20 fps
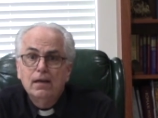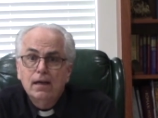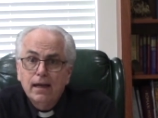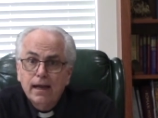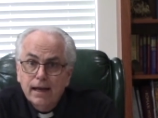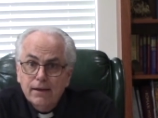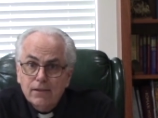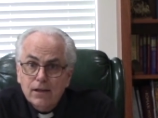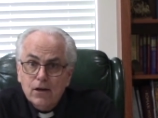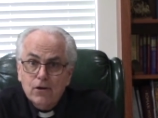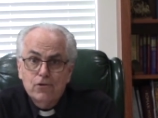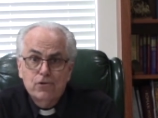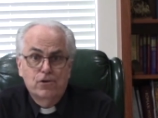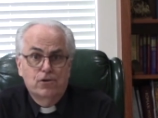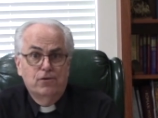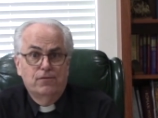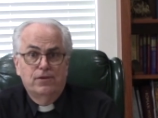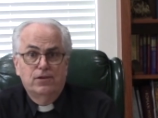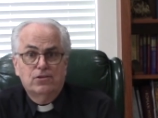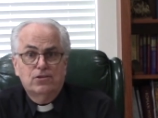and that are
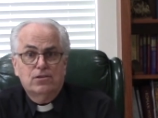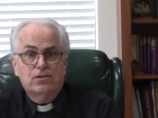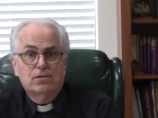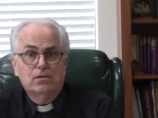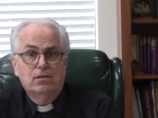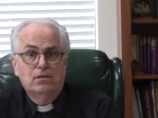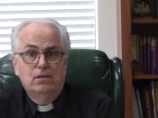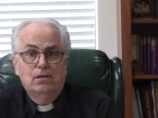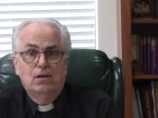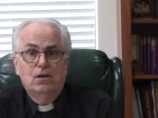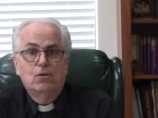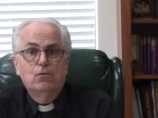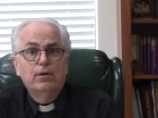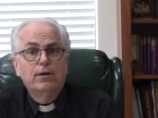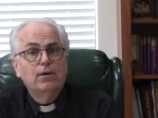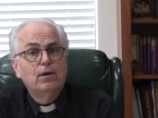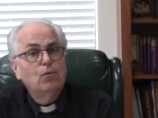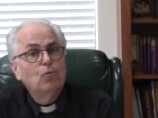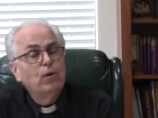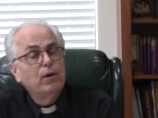nervous. You know,
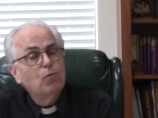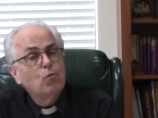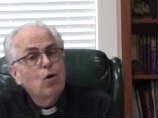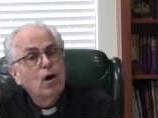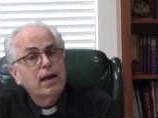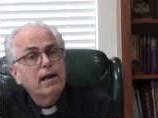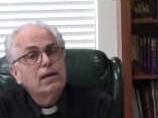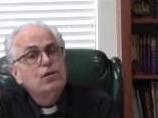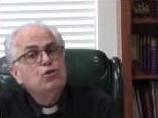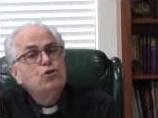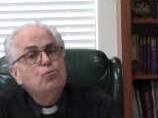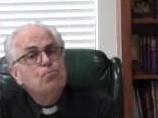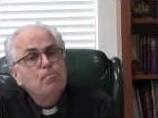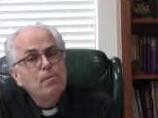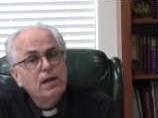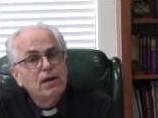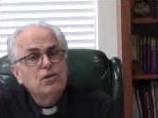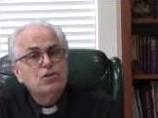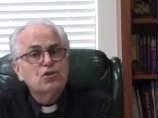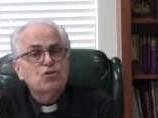we, we want to do
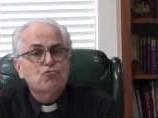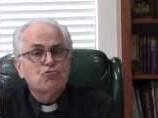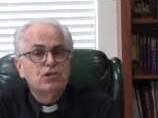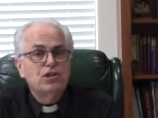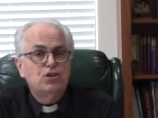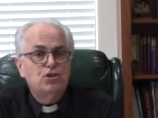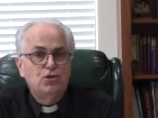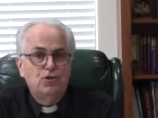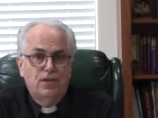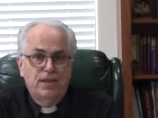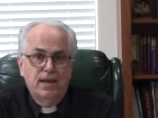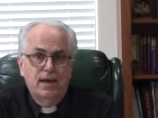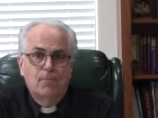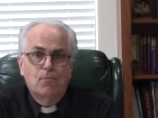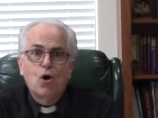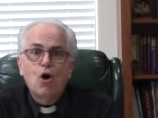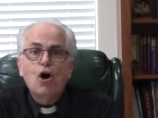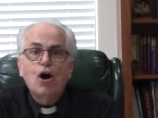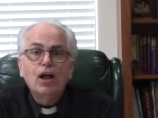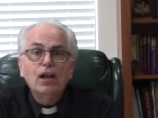ministry to
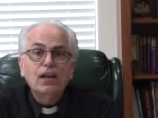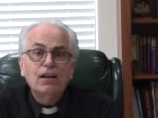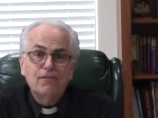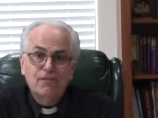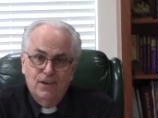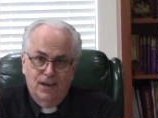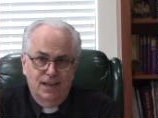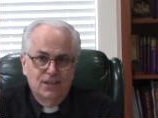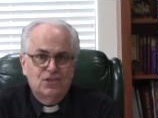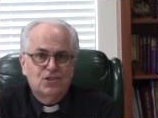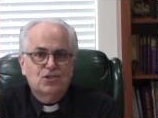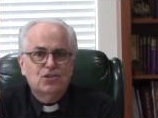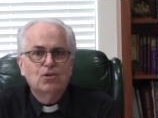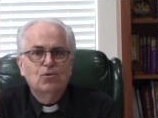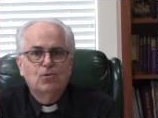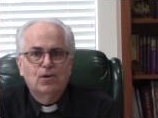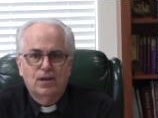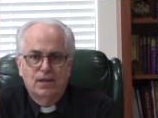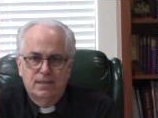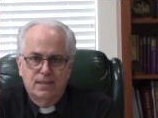them. All of us
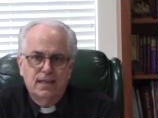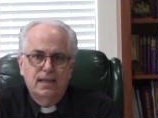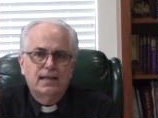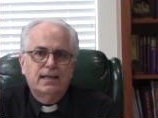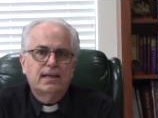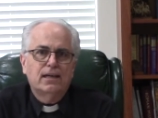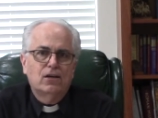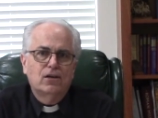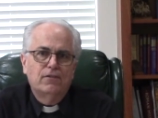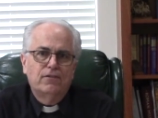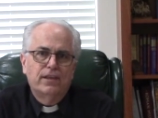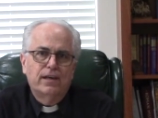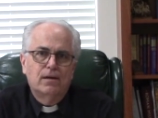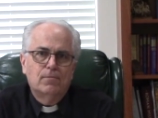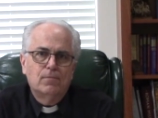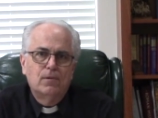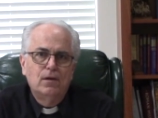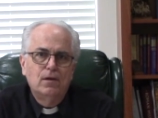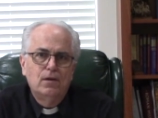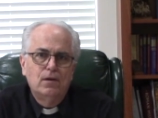want to take care of
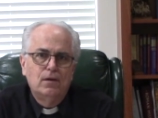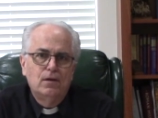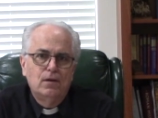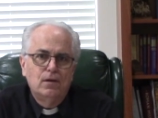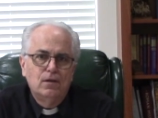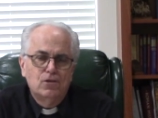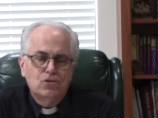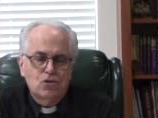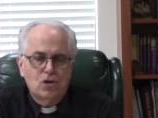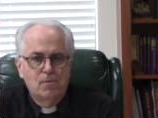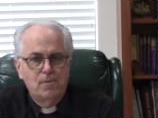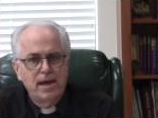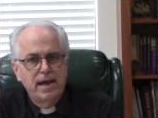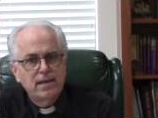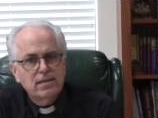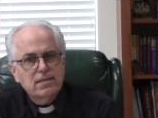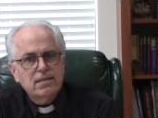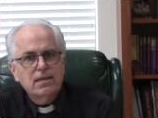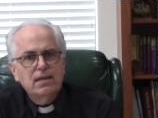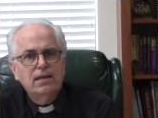them. So I'm
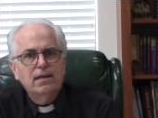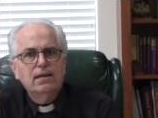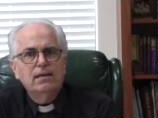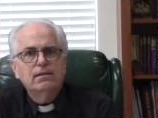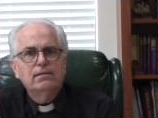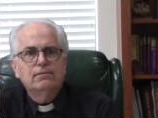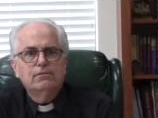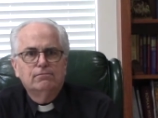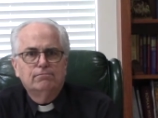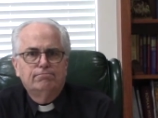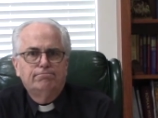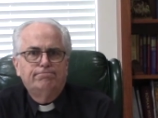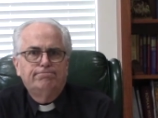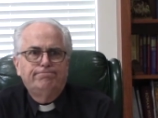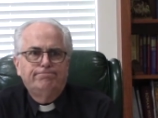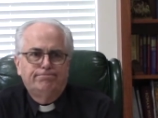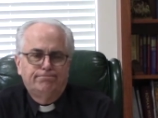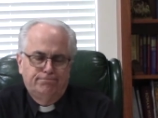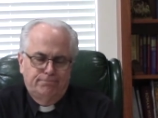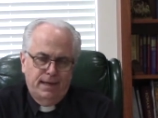asking
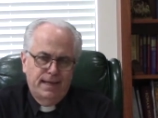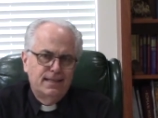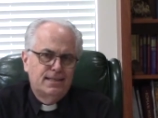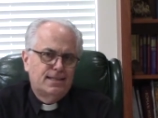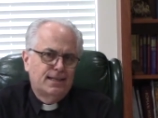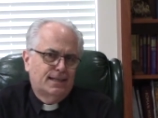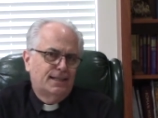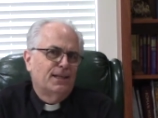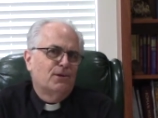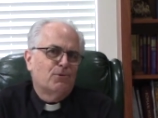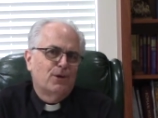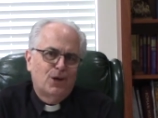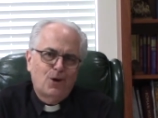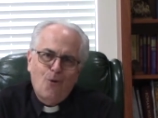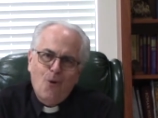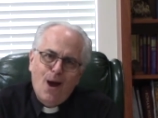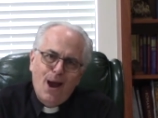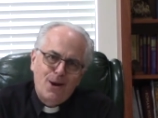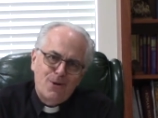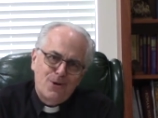basically
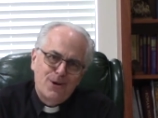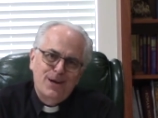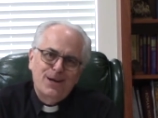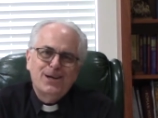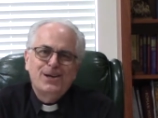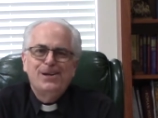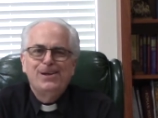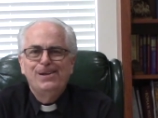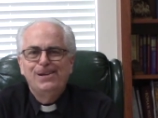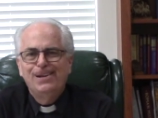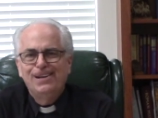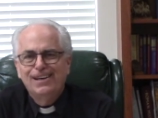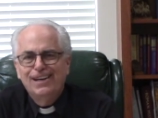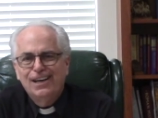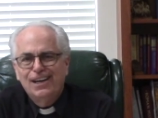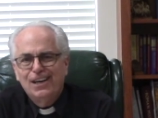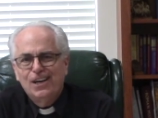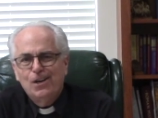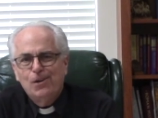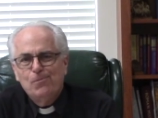requiring
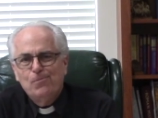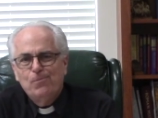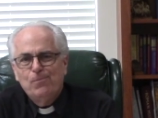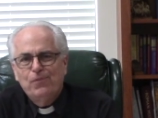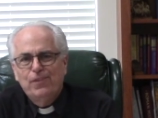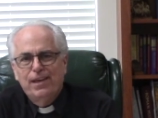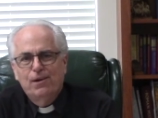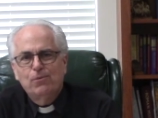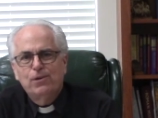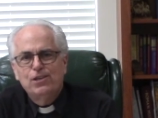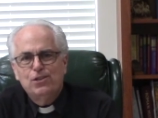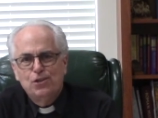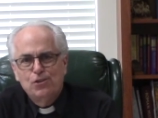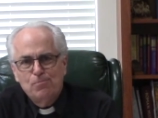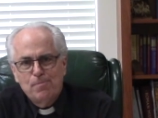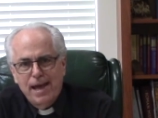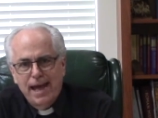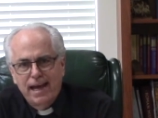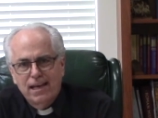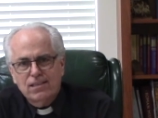um, that we do
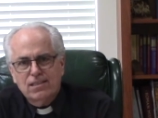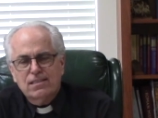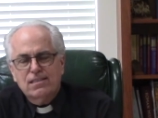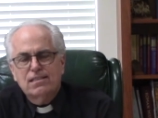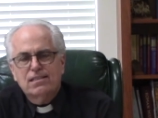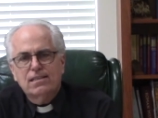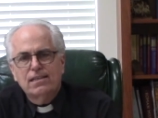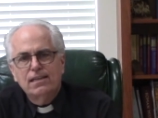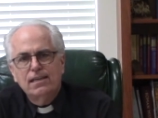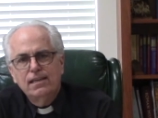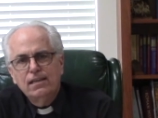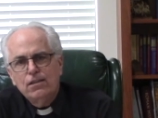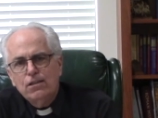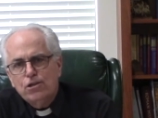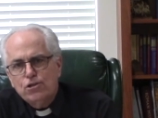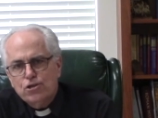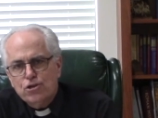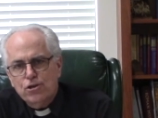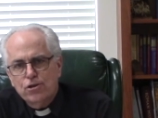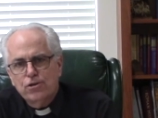masks in
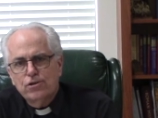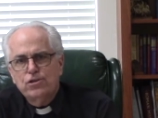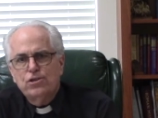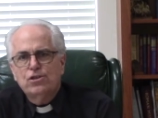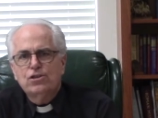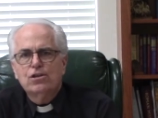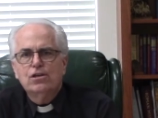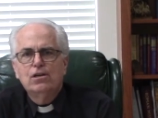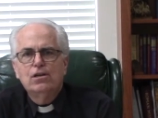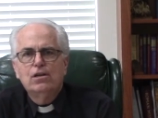the church